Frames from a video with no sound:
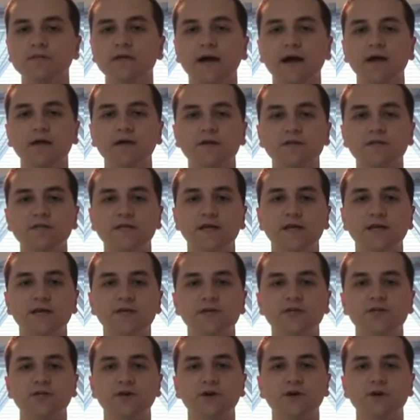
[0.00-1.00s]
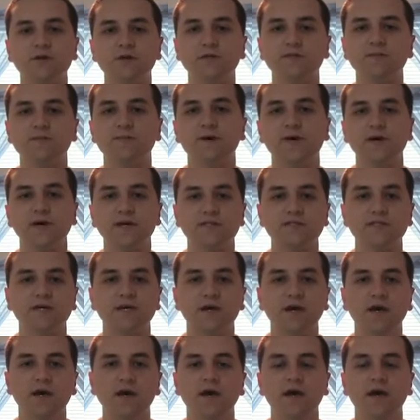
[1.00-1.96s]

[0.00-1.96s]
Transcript: Tyler's and Charlie's Picks.